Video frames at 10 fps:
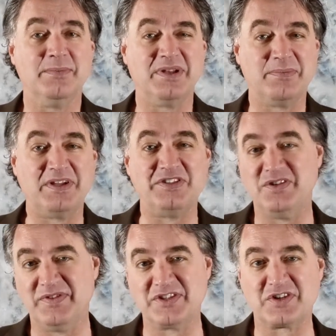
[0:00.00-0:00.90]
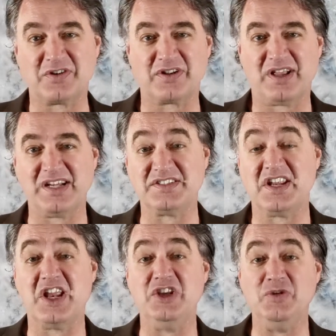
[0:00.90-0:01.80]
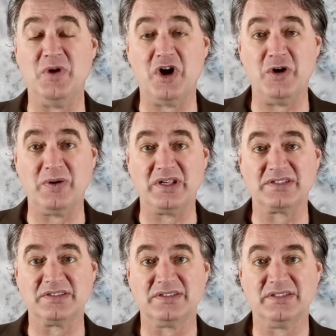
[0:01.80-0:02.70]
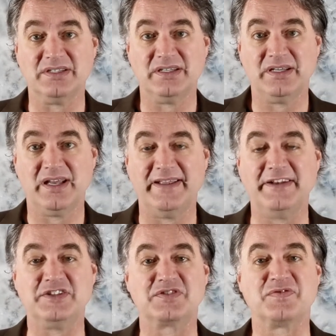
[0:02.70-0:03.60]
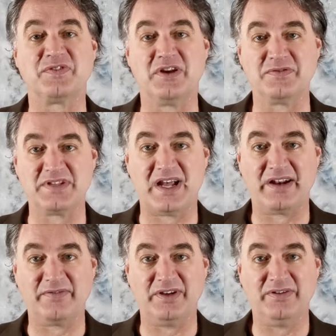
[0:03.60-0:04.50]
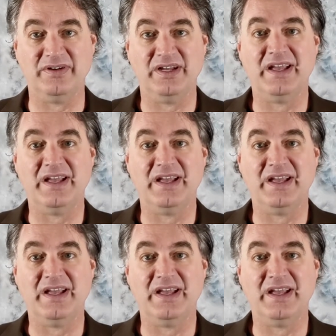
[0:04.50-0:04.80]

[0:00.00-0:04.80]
but it means you've internalized it and you own it, and it just flows out of you.